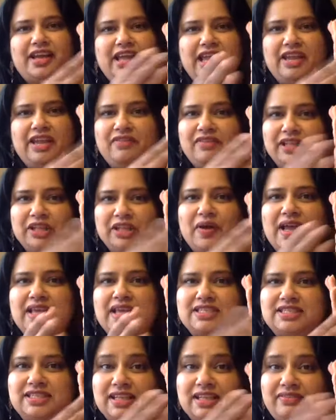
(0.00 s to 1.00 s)
Even though I
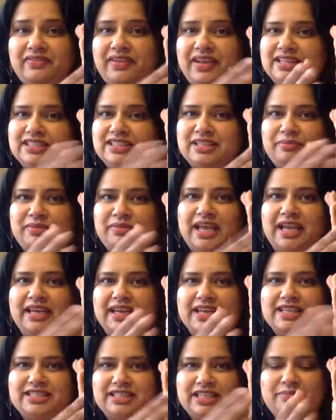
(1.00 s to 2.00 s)
still feel some
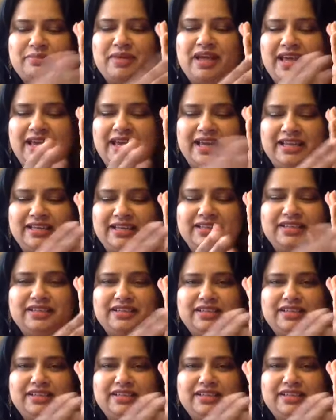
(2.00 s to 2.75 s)
tightness in my head.